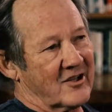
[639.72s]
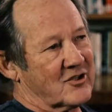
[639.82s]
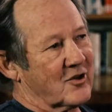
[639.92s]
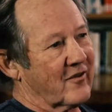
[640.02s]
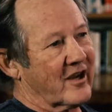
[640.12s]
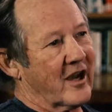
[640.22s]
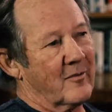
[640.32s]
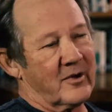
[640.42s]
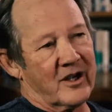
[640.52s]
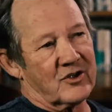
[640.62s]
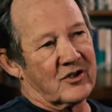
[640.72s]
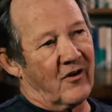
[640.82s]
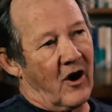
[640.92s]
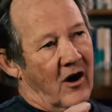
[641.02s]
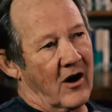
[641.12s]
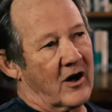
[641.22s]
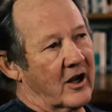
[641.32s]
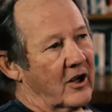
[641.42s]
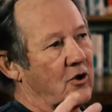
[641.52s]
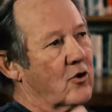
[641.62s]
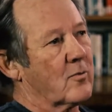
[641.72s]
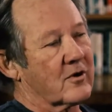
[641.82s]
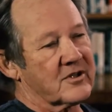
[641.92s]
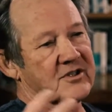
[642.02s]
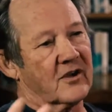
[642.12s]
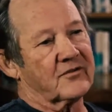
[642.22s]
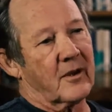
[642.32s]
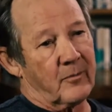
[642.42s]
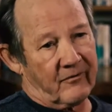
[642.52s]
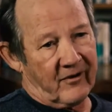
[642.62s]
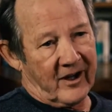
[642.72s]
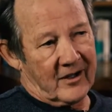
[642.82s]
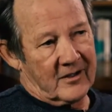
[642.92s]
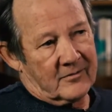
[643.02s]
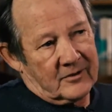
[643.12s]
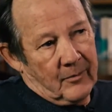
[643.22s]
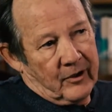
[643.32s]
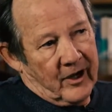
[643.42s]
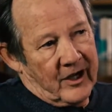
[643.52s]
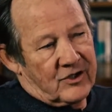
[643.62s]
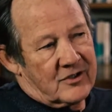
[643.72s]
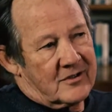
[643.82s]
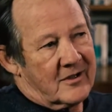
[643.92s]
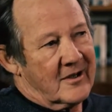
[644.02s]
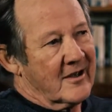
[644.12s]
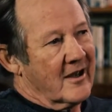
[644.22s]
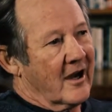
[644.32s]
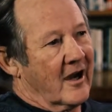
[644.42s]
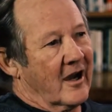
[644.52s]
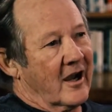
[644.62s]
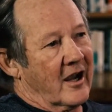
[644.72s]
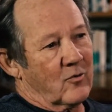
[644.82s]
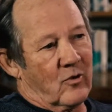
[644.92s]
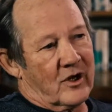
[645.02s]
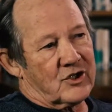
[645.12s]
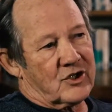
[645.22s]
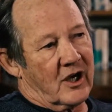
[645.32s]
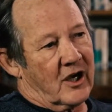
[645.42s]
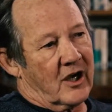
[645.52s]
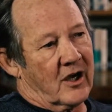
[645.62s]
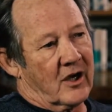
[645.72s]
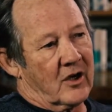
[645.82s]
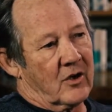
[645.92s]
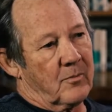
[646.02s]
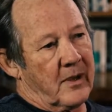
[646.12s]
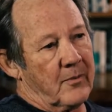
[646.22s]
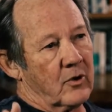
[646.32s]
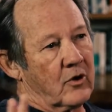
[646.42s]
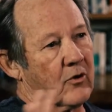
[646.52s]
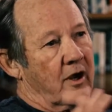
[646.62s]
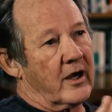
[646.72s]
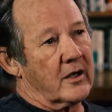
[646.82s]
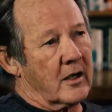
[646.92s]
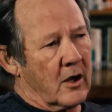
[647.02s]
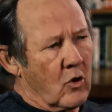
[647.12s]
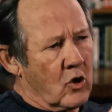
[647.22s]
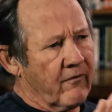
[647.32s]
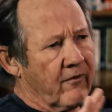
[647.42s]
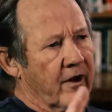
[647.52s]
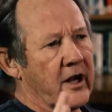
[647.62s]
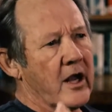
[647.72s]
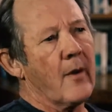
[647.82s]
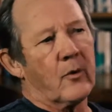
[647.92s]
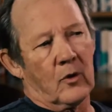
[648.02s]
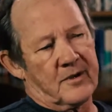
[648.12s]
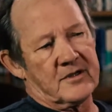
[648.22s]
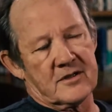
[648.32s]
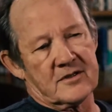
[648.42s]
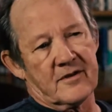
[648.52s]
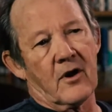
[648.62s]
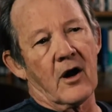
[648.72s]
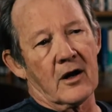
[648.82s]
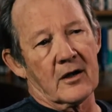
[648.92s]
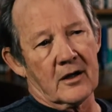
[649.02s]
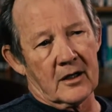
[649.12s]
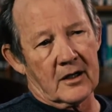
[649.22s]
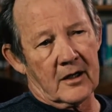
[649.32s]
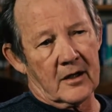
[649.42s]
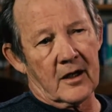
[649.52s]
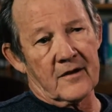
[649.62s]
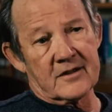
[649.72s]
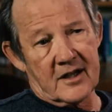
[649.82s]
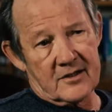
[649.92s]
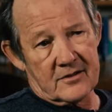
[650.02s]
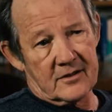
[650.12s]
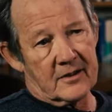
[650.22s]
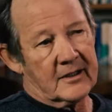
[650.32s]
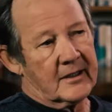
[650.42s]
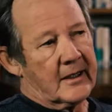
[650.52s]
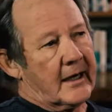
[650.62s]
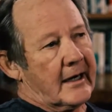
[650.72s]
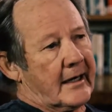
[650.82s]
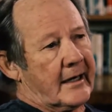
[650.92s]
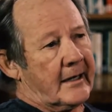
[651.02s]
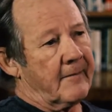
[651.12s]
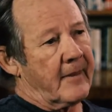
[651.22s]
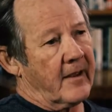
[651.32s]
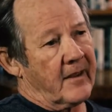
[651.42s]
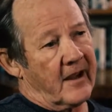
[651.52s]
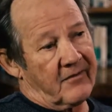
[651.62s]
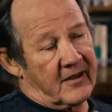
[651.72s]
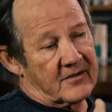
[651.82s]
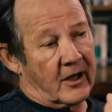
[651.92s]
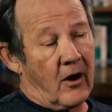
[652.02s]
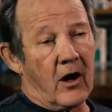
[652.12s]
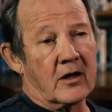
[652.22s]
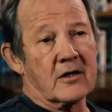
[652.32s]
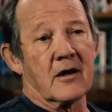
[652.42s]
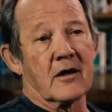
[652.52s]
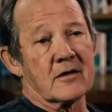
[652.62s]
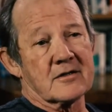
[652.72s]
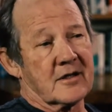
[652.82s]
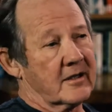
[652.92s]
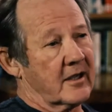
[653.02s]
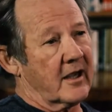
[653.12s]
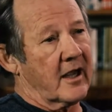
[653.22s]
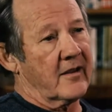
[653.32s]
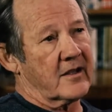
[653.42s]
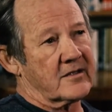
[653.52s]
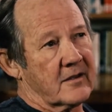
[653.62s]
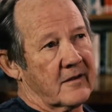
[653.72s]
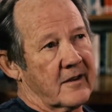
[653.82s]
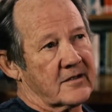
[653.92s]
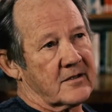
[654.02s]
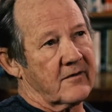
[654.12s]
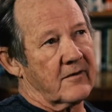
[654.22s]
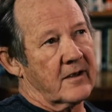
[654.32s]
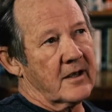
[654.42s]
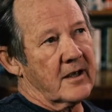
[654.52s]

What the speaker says: sort of a combination of art and humor and self-deprecation, in which people create phenomenal pieces of art in the desert. And they have things like art cars, and they sort of